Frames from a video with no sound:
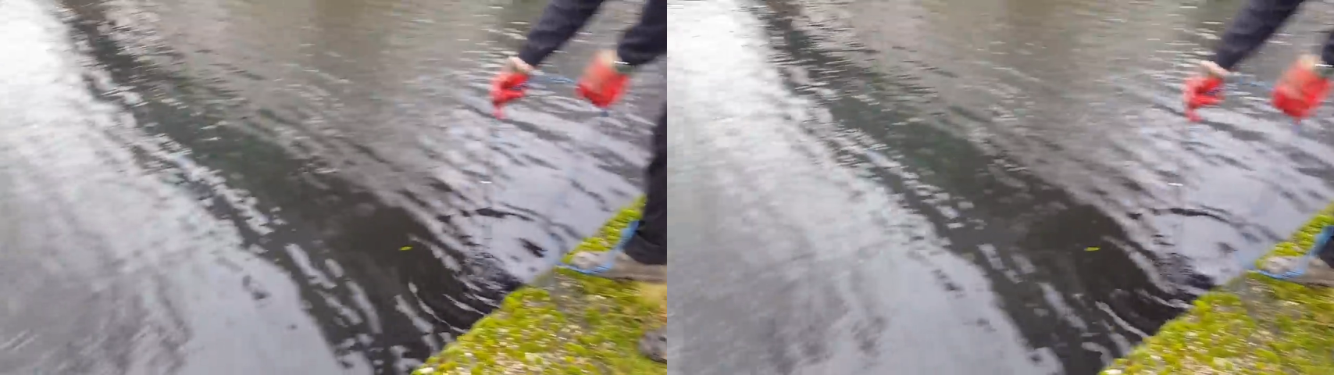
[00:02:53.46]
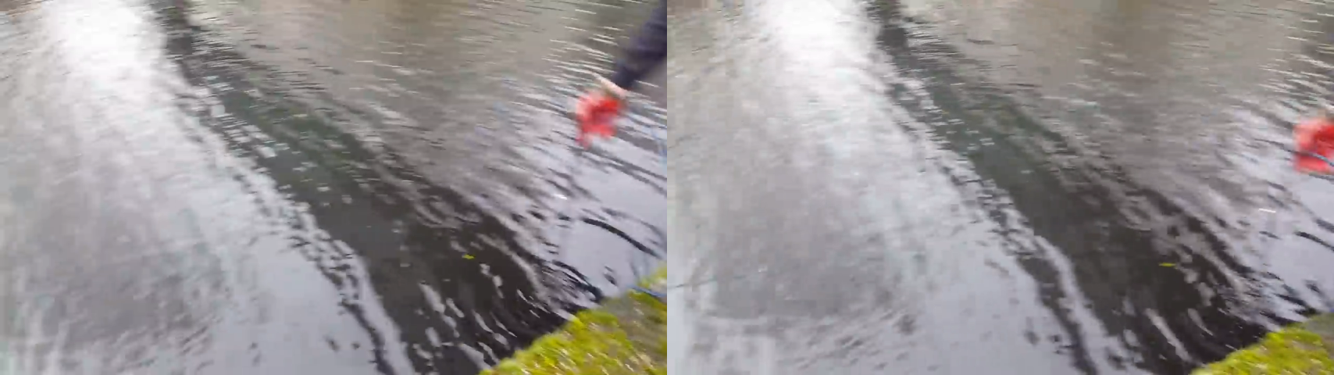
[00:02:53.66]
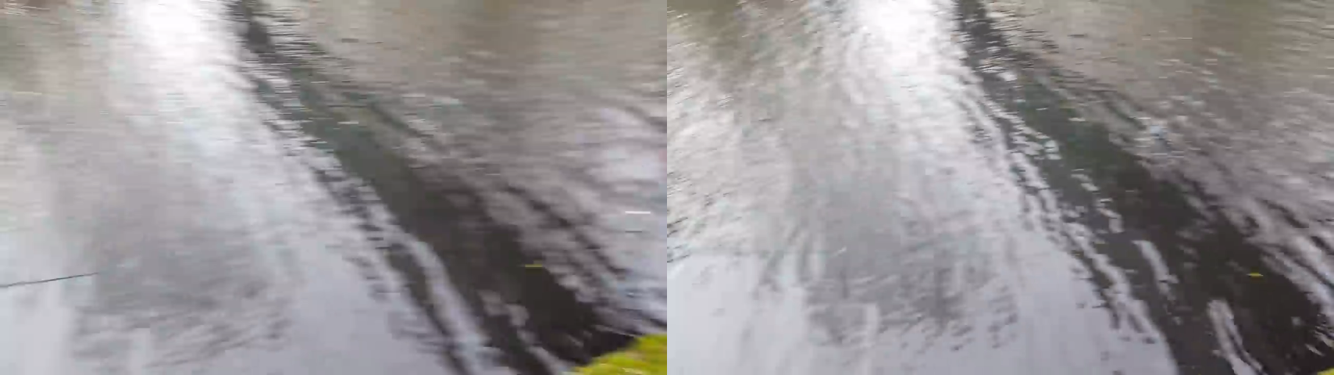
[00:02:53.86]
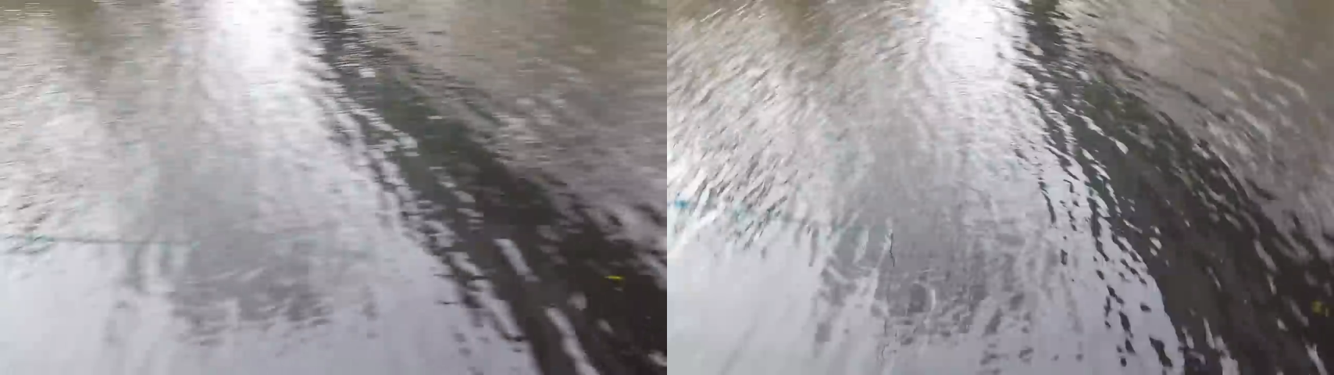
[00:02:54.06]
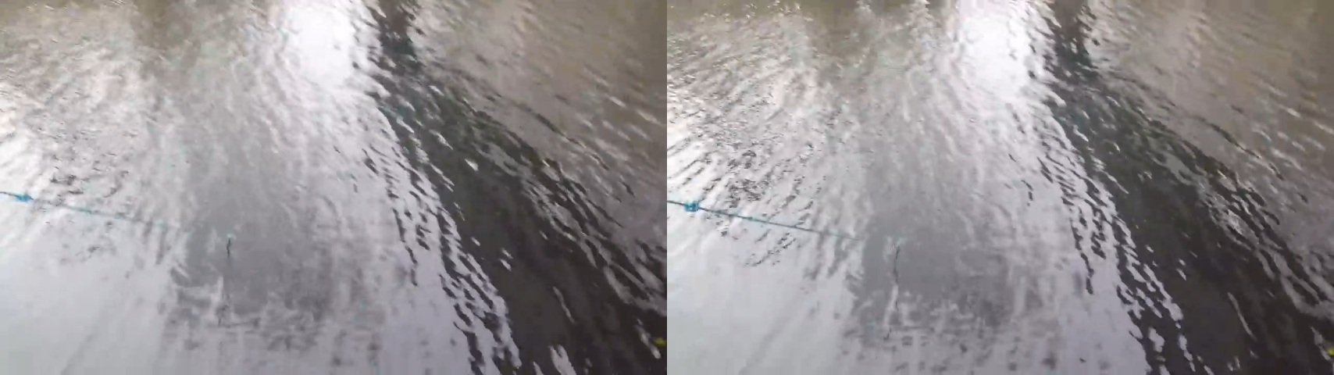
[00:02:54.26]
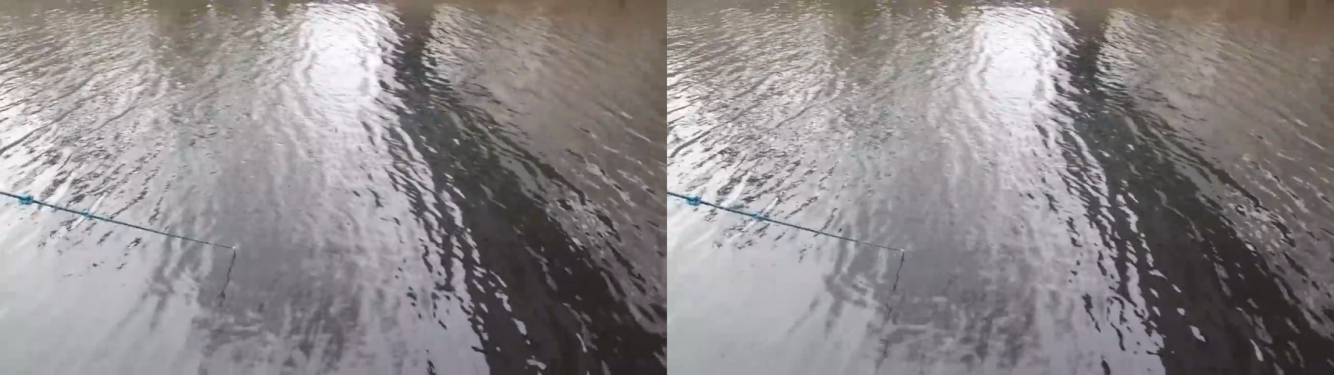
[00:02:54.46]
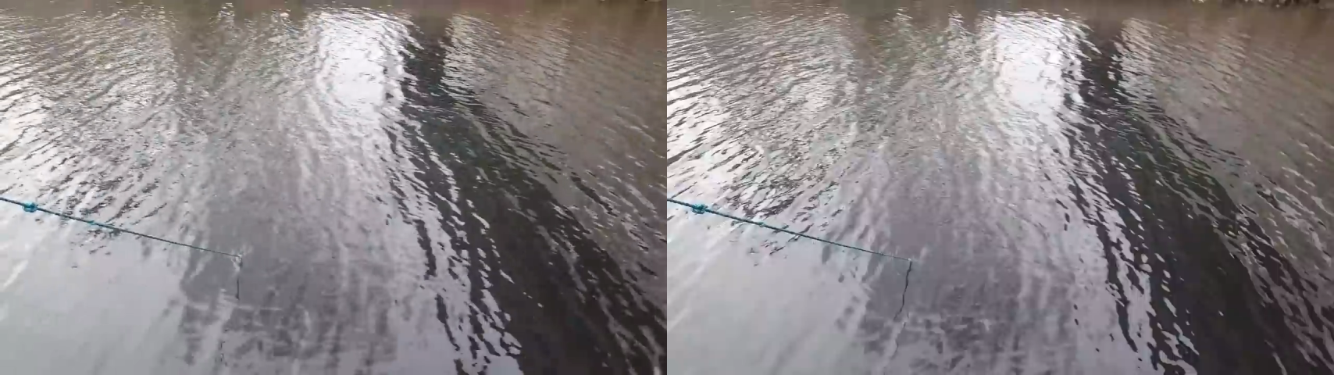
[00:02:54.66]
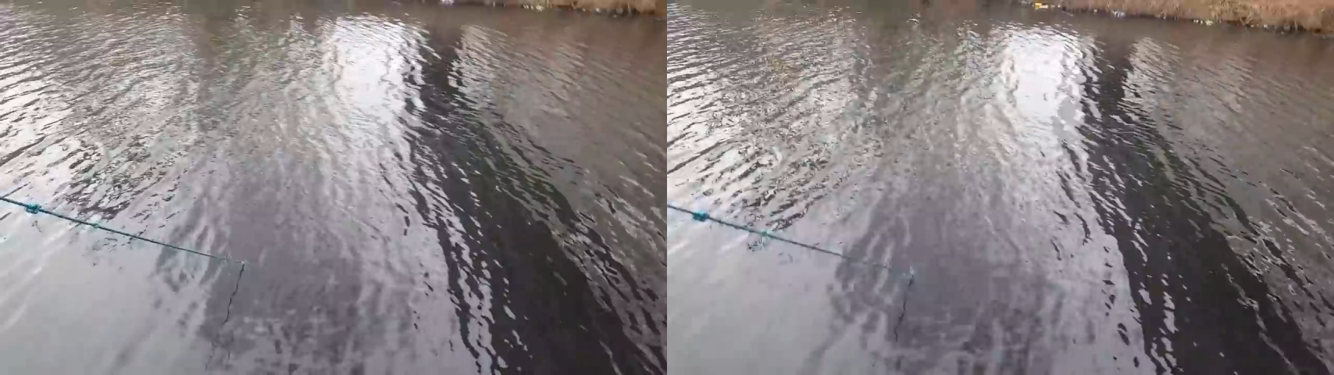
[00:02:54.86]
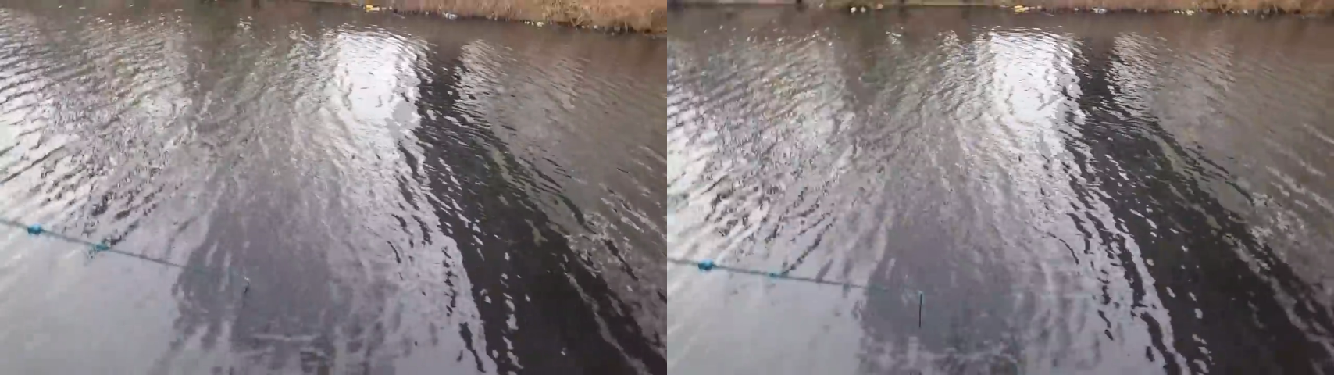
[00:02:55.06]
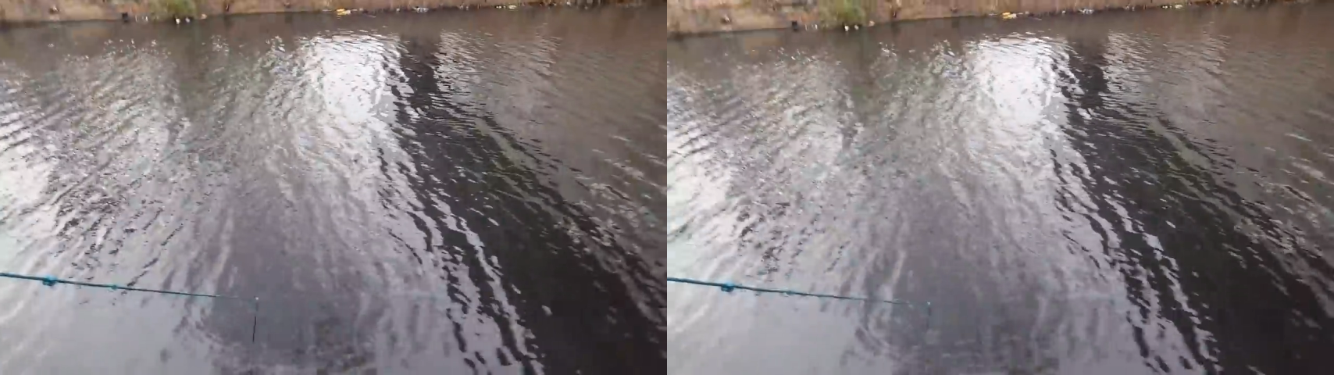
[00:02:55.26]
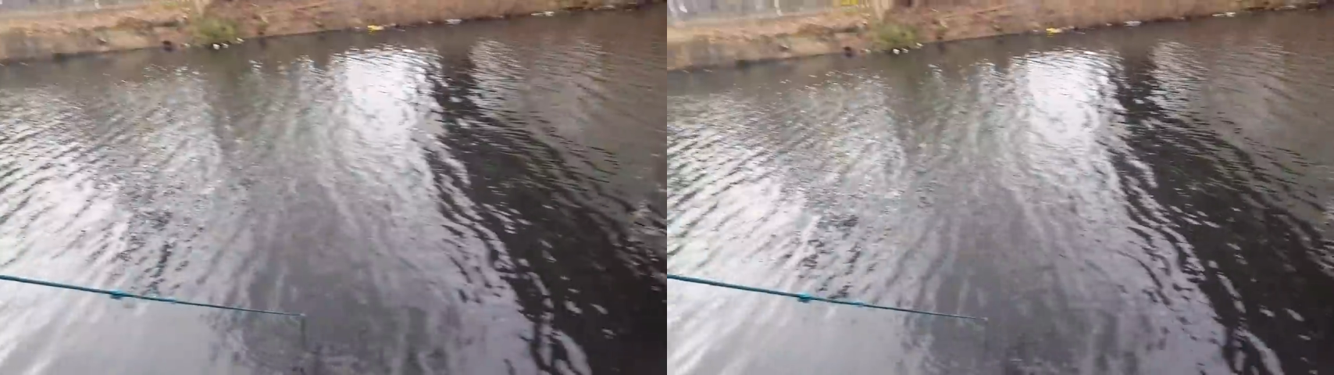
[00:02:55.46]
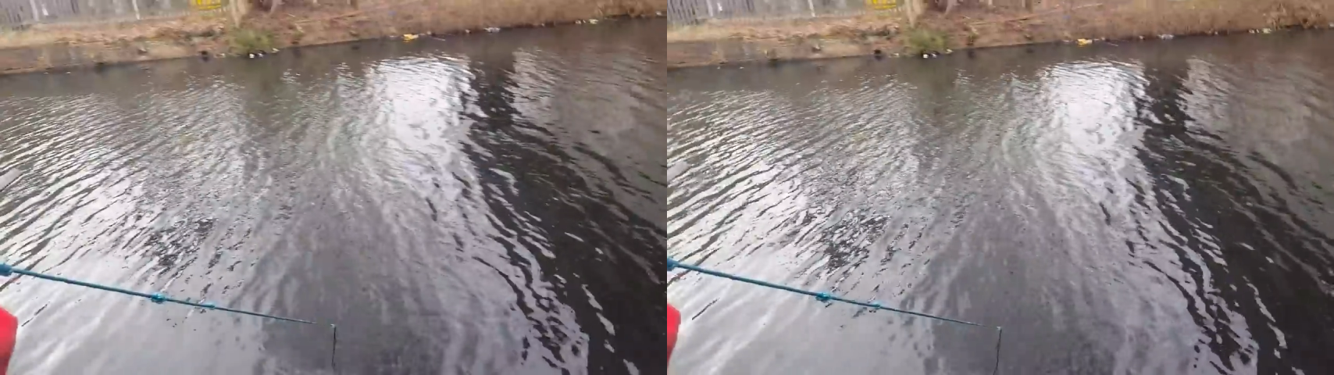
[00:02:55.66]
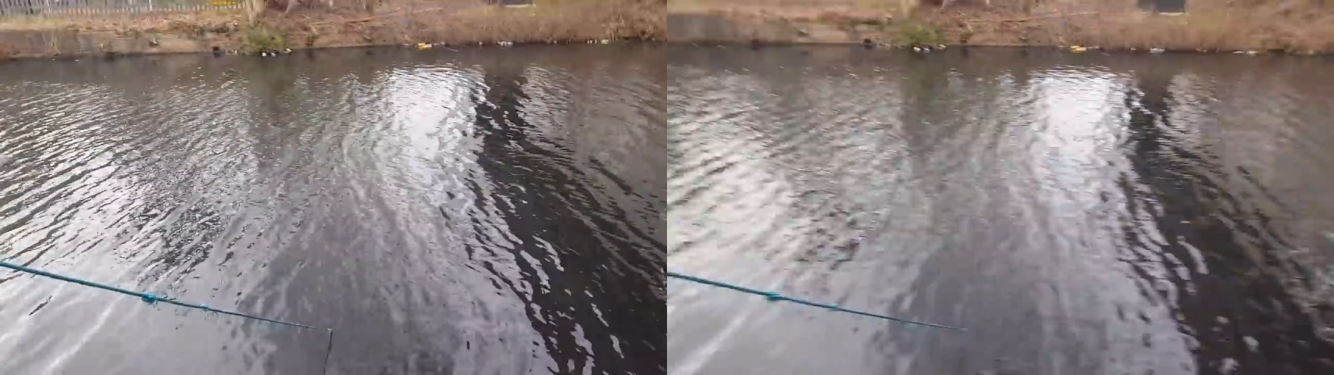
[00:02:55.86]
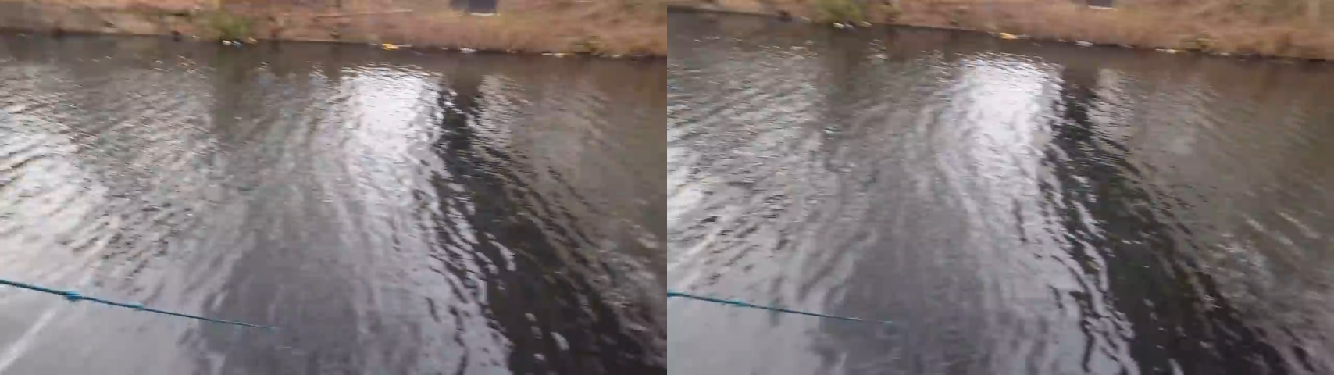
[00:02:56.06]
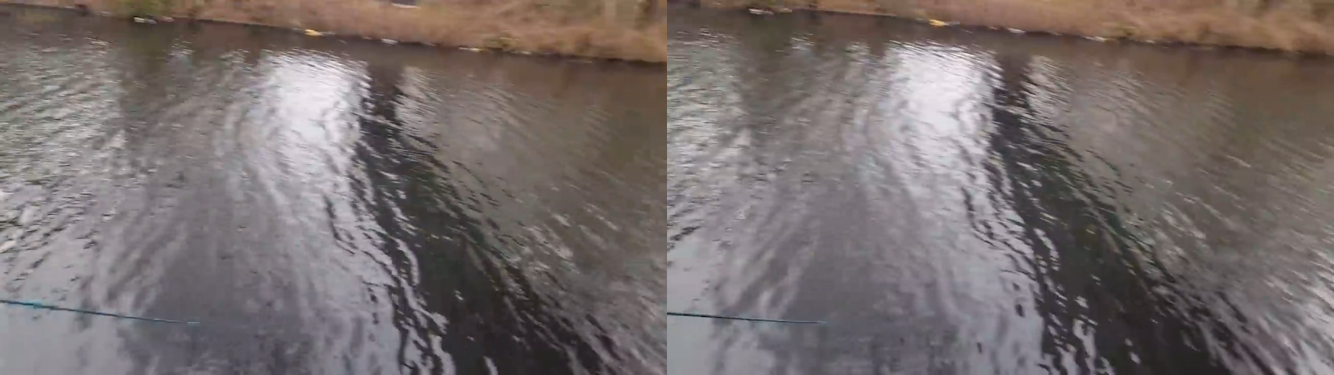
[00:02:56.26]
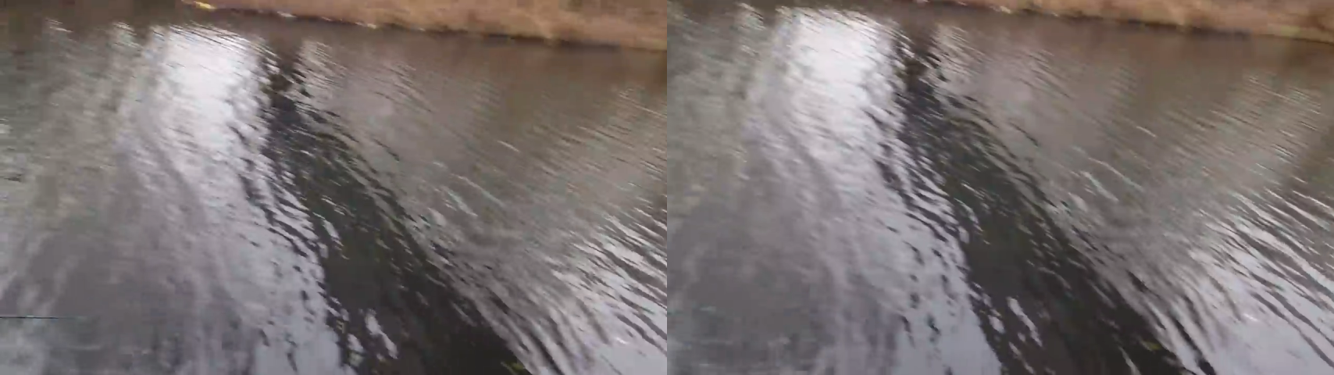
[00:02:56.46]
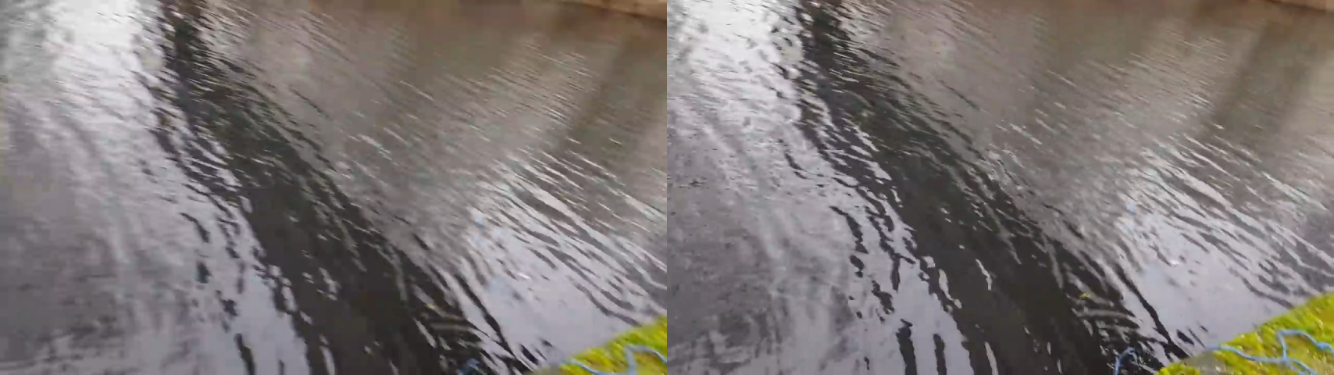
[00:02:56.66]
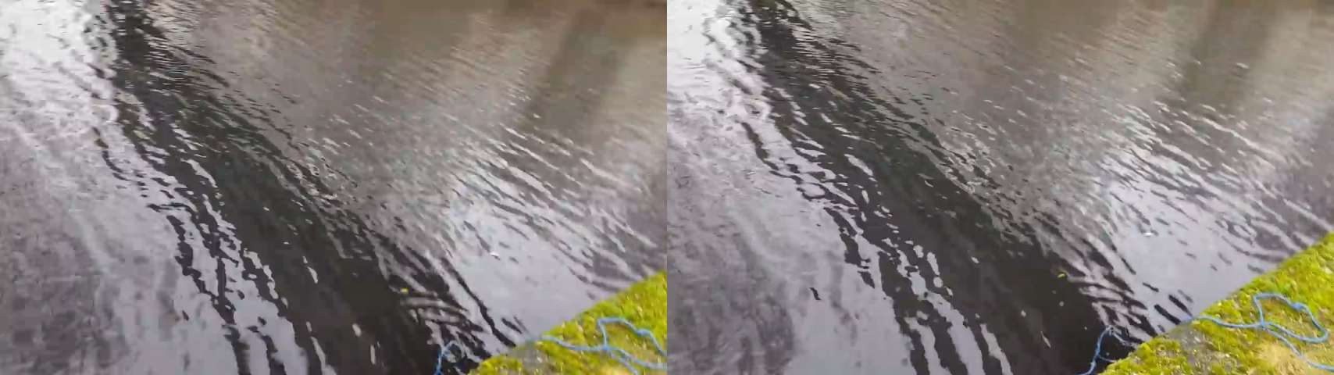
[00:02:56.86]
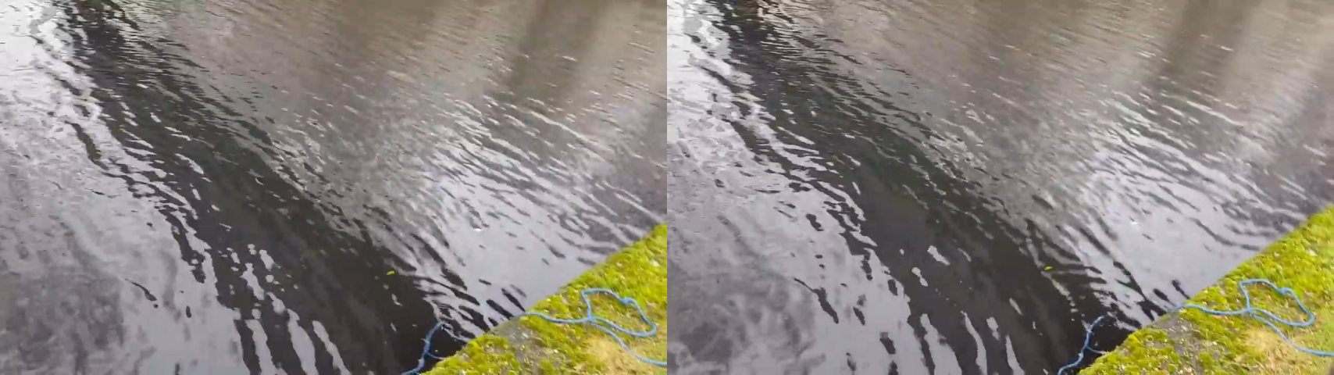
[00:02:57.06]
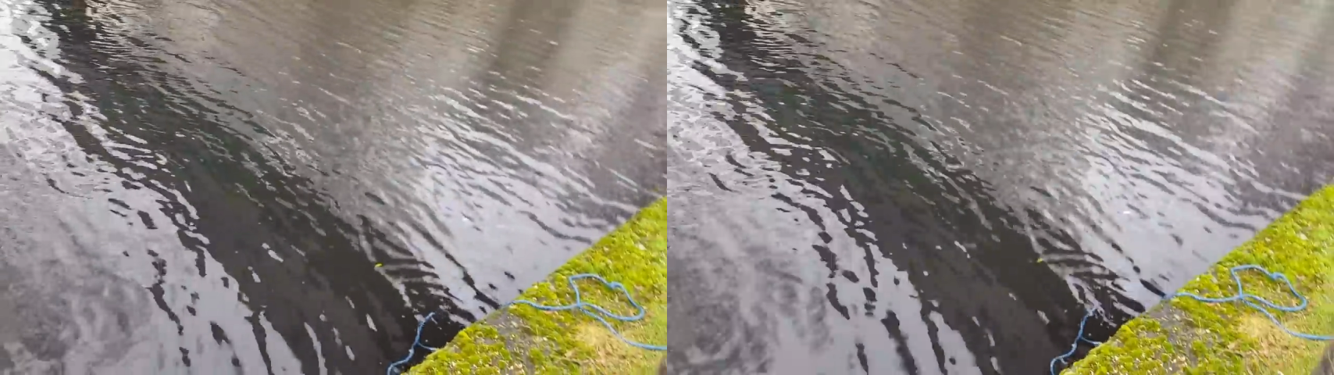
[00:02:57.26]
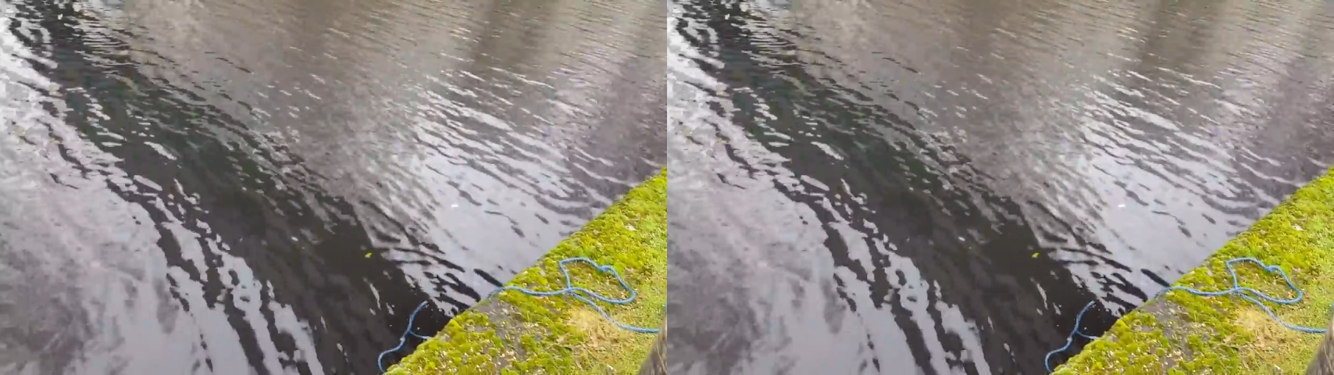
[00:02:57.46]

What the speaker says: Nobody's mouth can be seen.